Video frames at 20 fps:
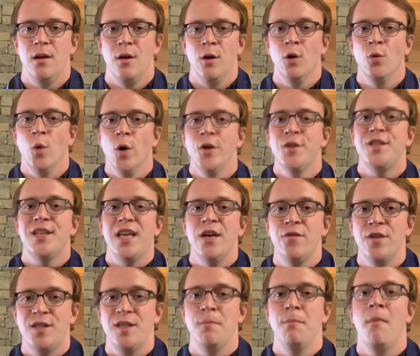Her words
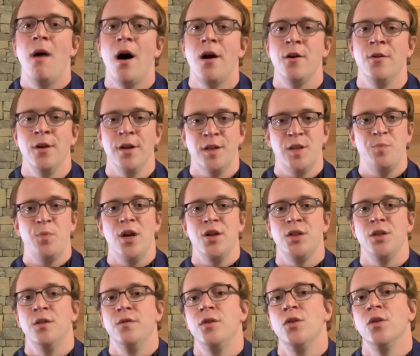give us a modern
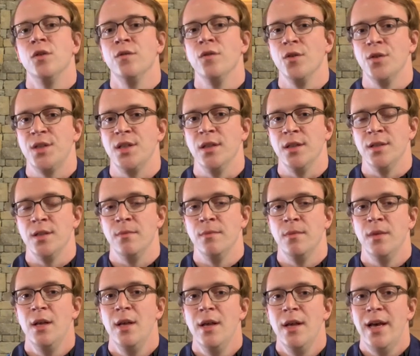expression of
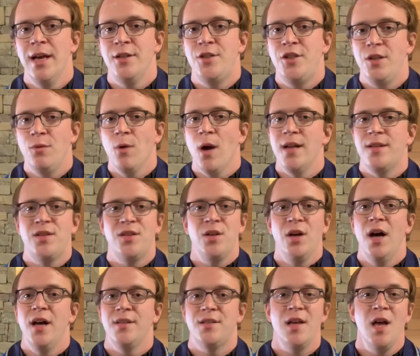universalism. And she writes to
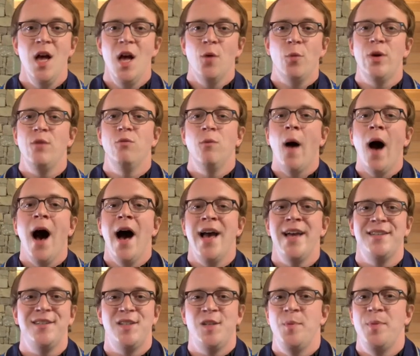us, we
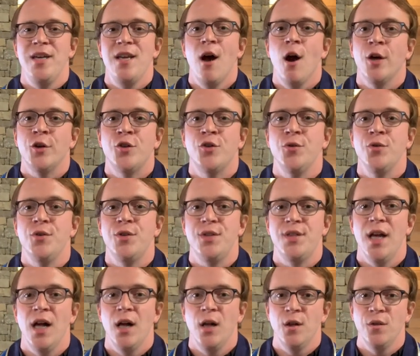rise to be our true
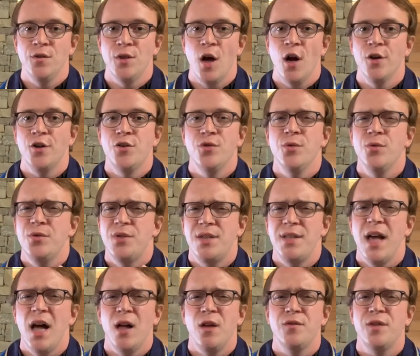
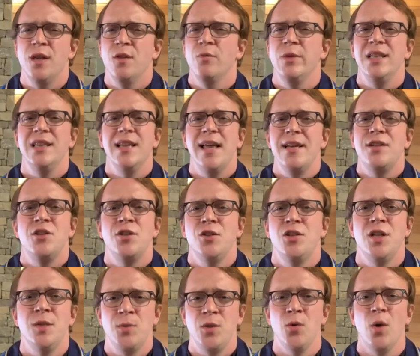selves in
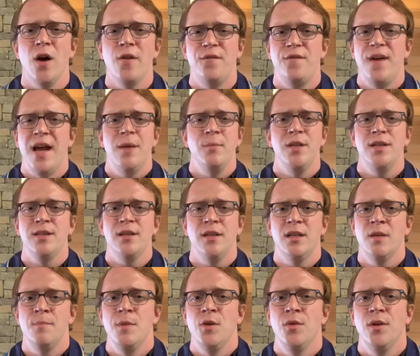relationship to our families and
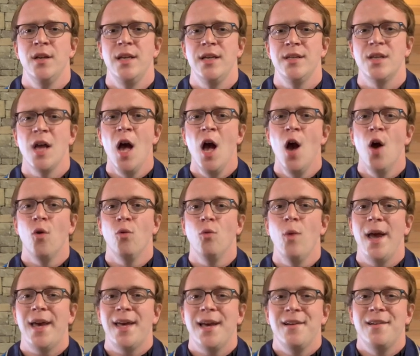communities,
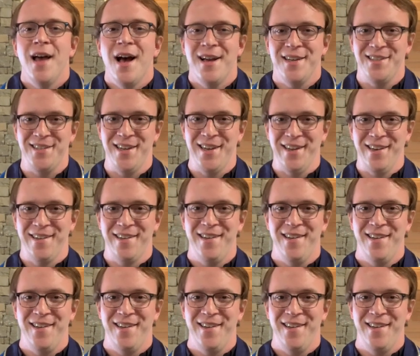recognizing